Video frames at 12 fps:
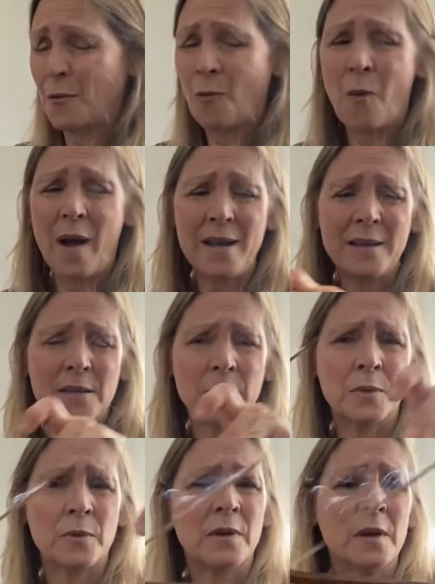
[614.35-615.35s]
Why is it
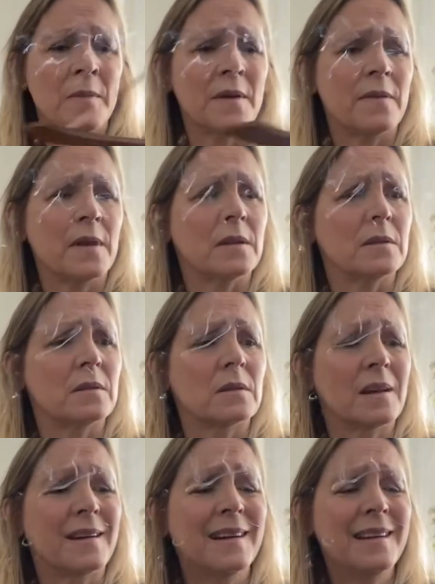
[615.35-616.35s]
blowing in my face?
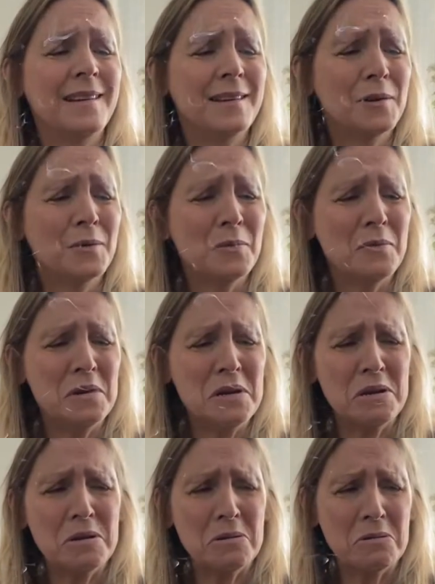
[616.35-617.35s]
I don't
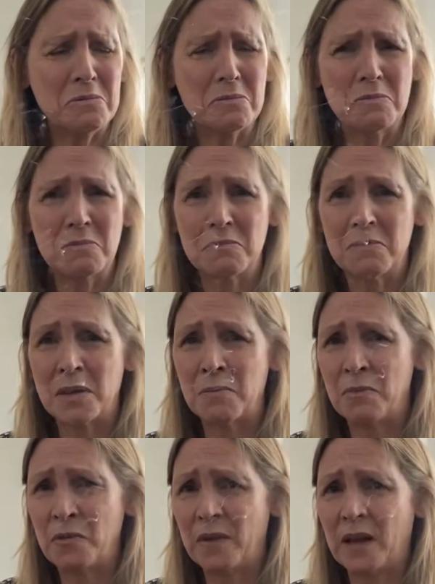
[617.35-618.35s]
know. I'm
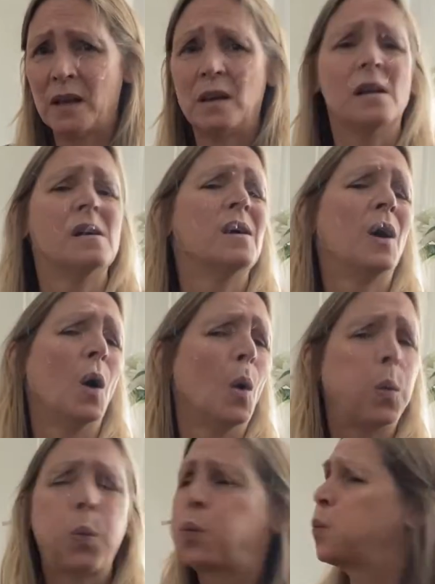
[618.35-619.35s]
moving it.
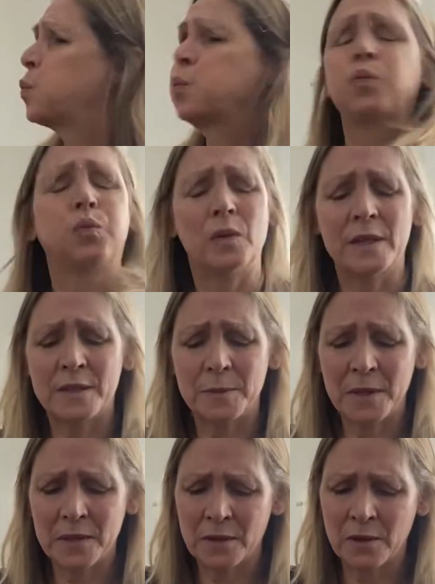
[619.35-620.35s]
It
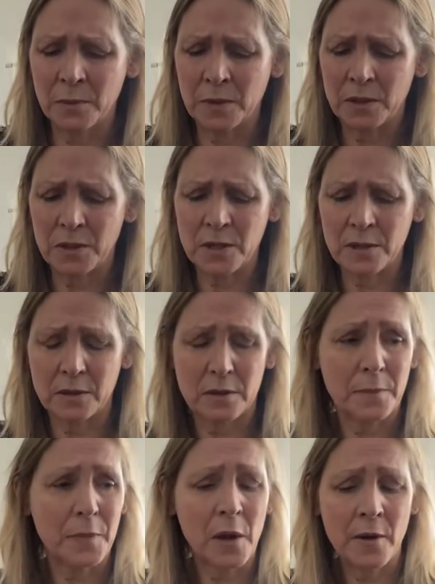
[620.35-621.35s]
smells good, but Jesus.
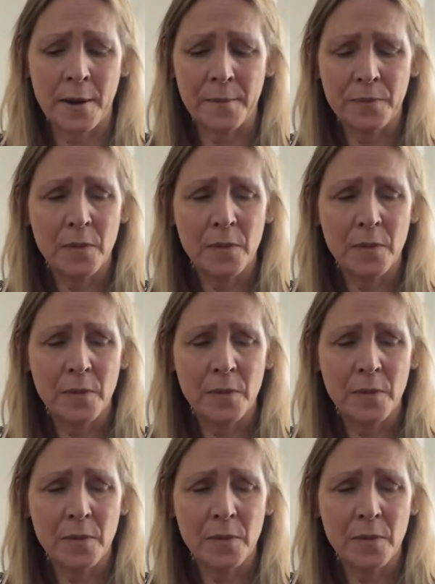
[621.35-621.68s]
All right.